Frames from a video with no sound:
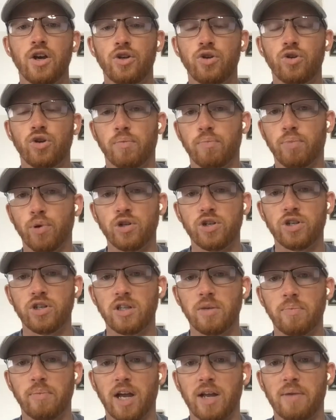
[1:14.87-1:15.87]
you can purchase
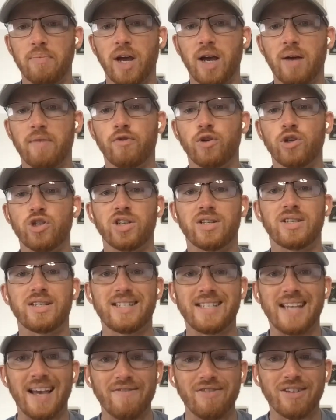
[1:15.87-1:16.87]
the mind map for
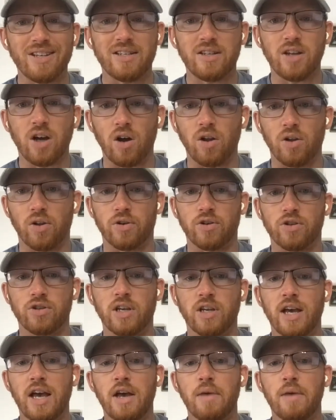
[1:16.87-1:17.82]
just $7